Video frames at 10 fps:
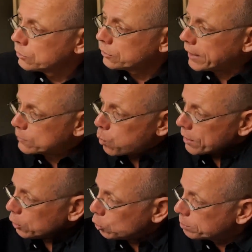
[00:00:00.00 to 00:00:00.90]
That's
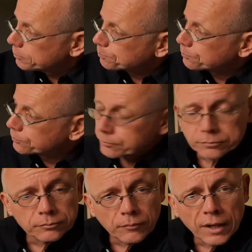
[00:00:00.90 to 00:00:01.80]
one loop.
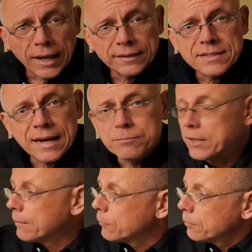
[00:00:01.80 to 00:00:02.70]
At the same
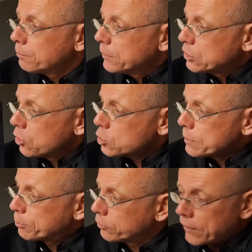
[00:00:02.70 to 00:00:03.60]
time, because we
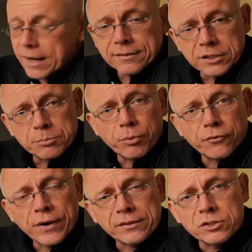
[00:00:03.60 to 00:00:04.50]
provide these
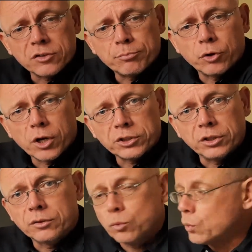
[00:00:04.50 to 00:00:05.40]
factors of
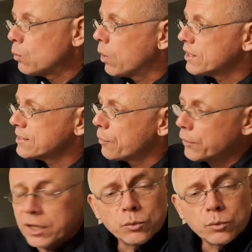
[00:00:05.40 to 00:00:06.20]
production, we want something in